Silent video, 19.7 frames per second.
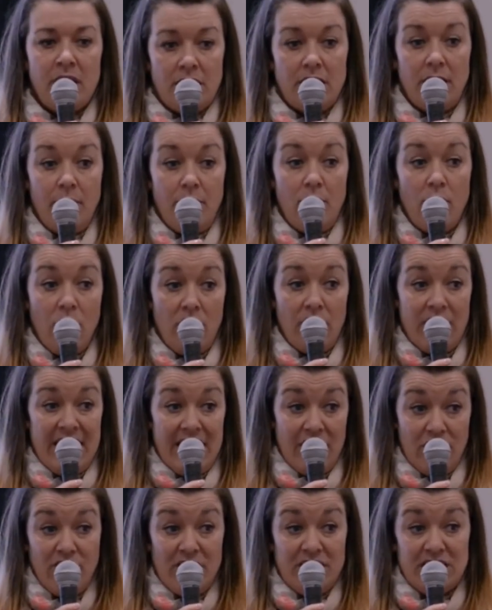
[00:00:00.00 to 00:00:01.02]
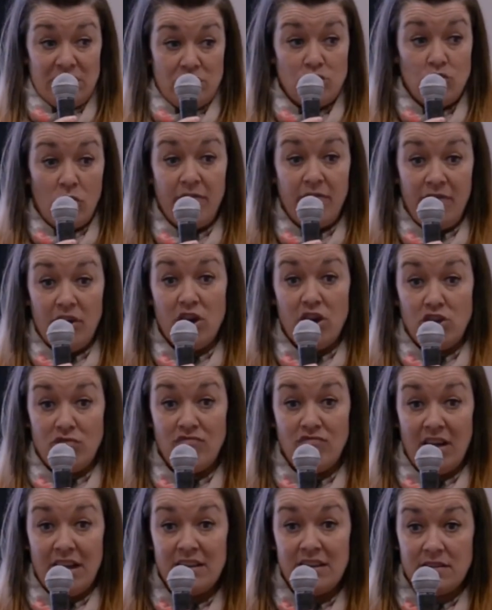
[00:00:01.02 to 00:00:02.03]
Number one, it increases your
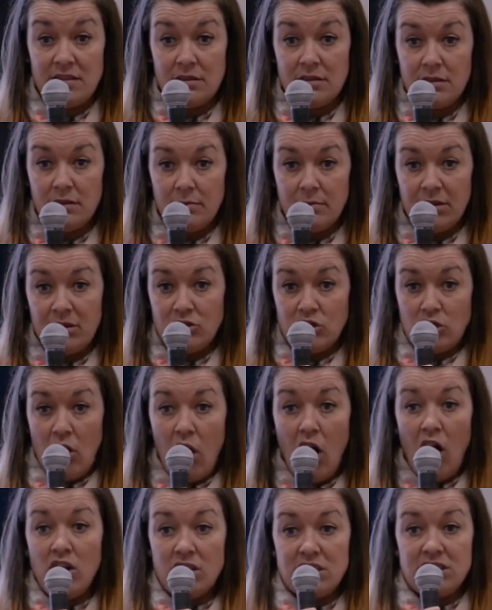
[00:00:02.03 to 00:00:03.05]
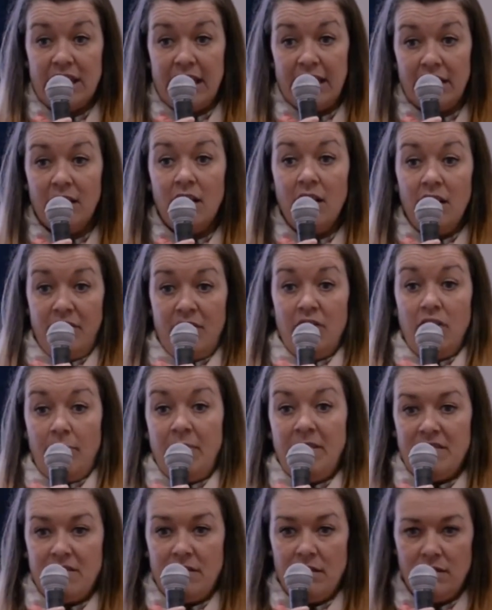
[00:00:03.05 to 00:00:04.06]
conversion rate because you're asking for the
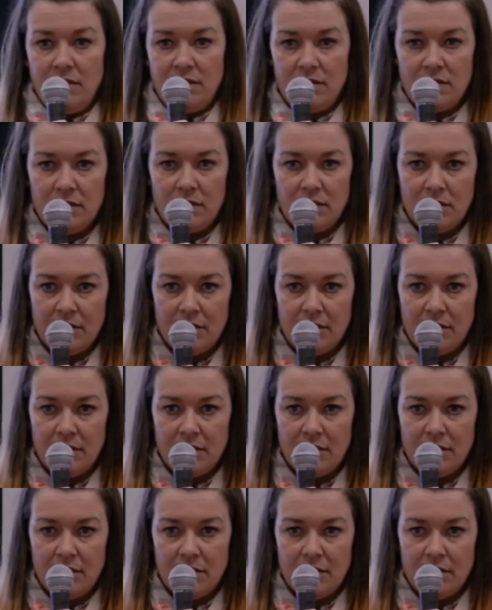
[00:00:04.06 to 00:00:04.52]
business.